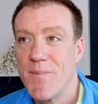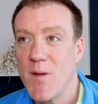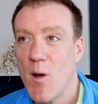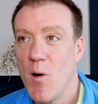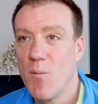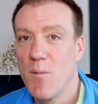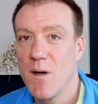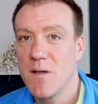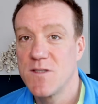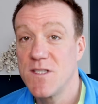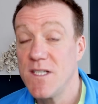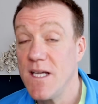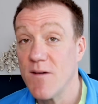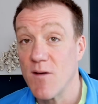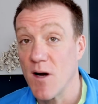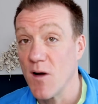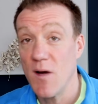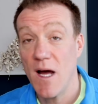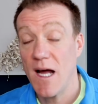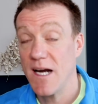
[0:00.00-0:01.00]
almost
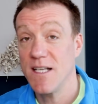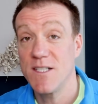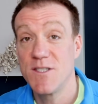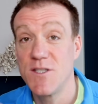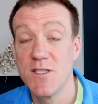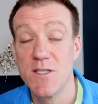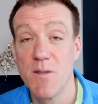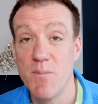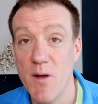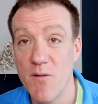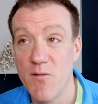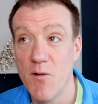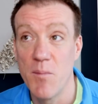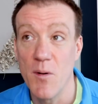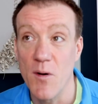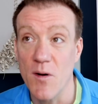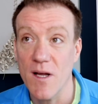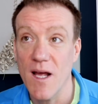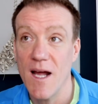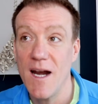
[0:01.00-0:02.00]
zero, and it's just a beautiful
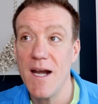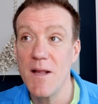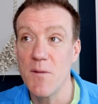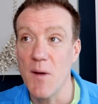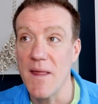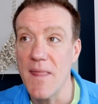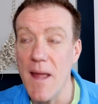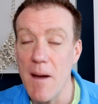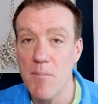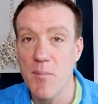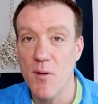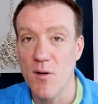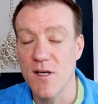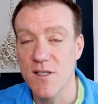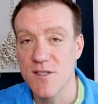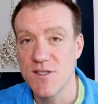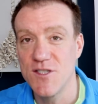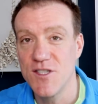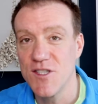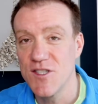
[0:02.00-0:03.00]
book. And anyway, that book
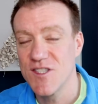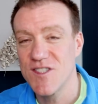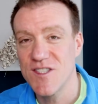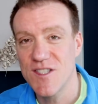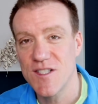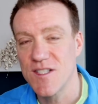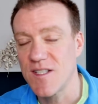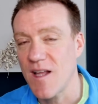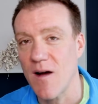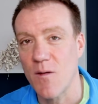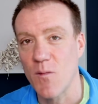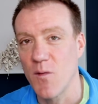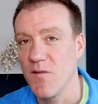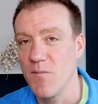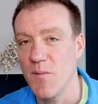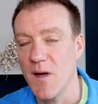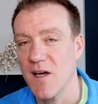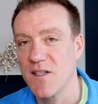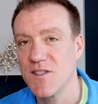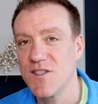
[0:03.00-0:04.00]
has just stuck with
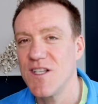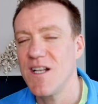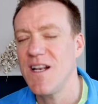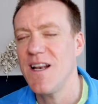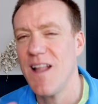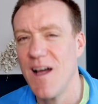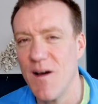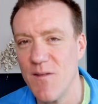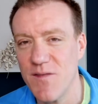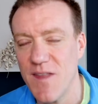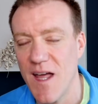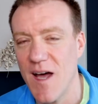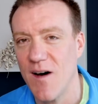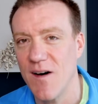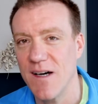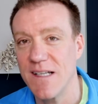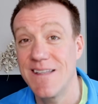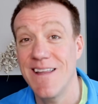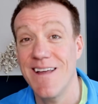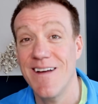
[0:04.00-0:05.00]
me. I just love that
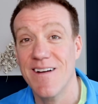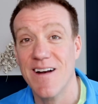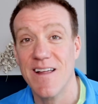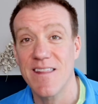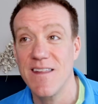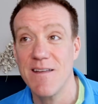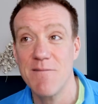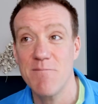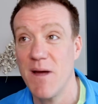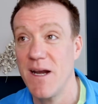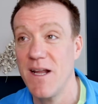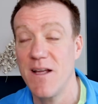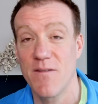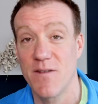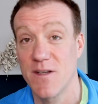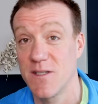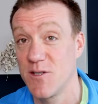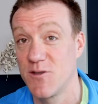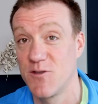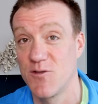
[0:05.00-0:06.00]
idea, and I think many of
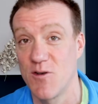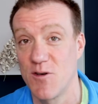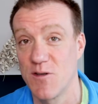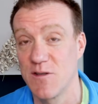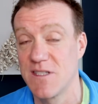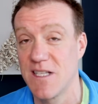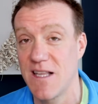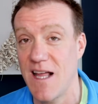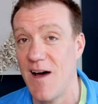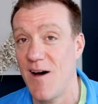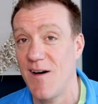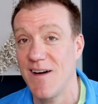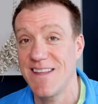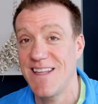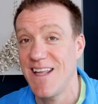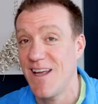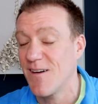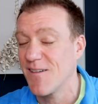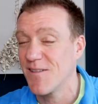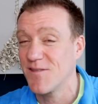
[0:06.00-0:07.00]
us are drawn to that
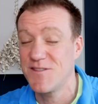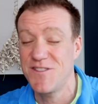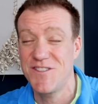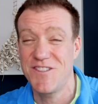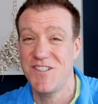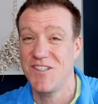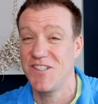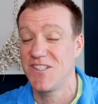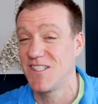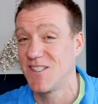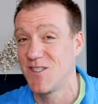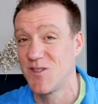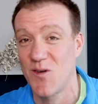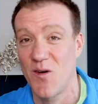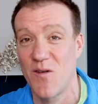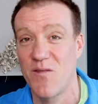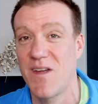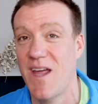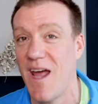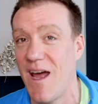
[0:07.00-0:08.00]
idea of just
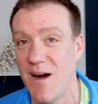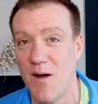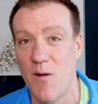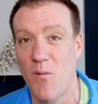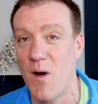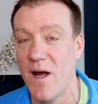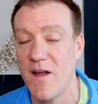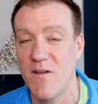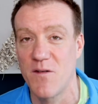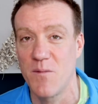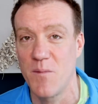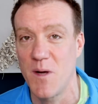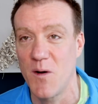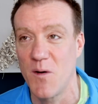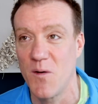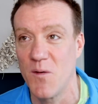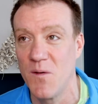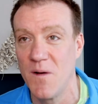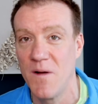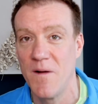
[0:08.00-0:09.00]
sort of getting away from it
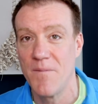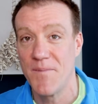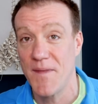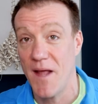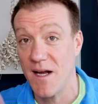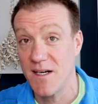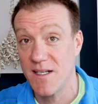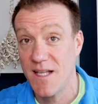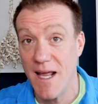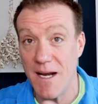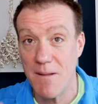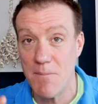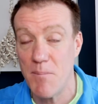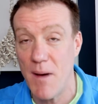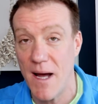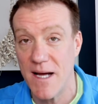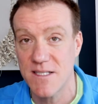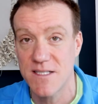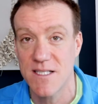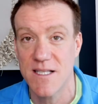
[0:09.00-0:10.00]
all and getting
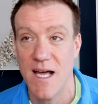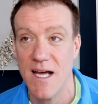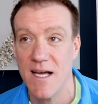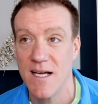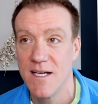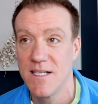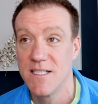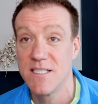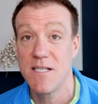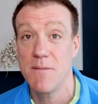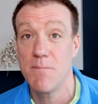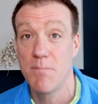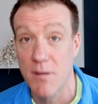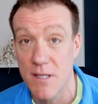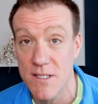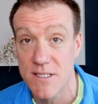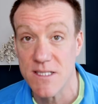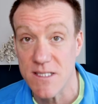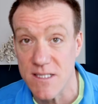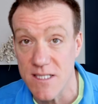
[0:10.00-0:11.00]
back to that
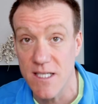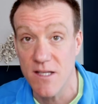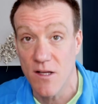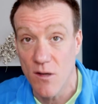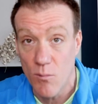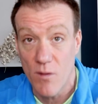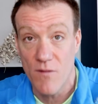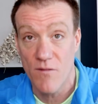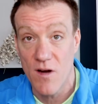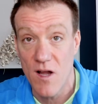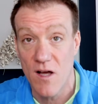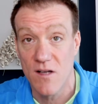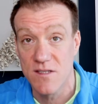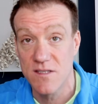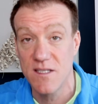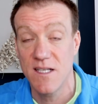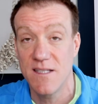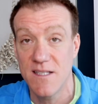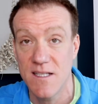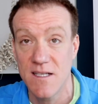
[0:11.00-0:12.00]
simplicity that we've
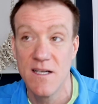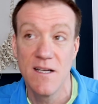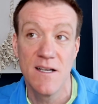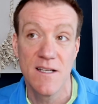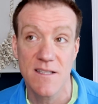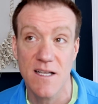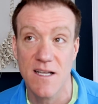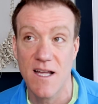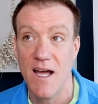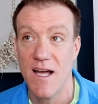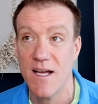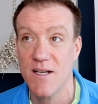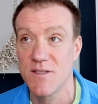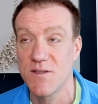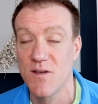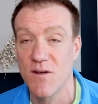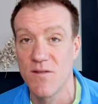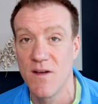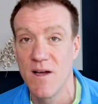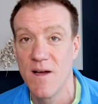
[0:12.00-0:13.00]
lost in the chaos
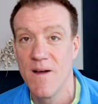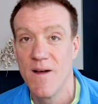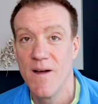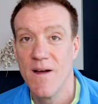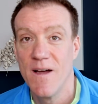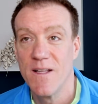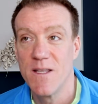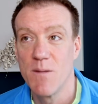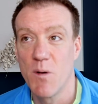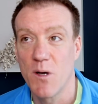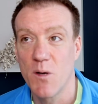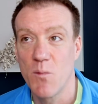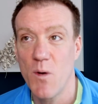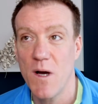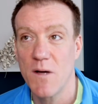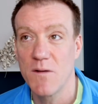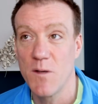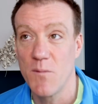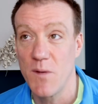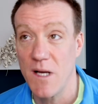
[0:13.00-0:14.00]
of the modern
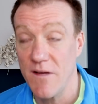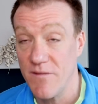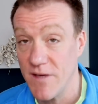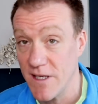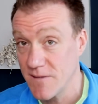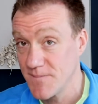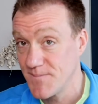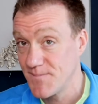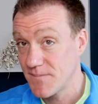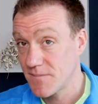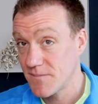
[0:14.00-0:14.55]
world that we live in.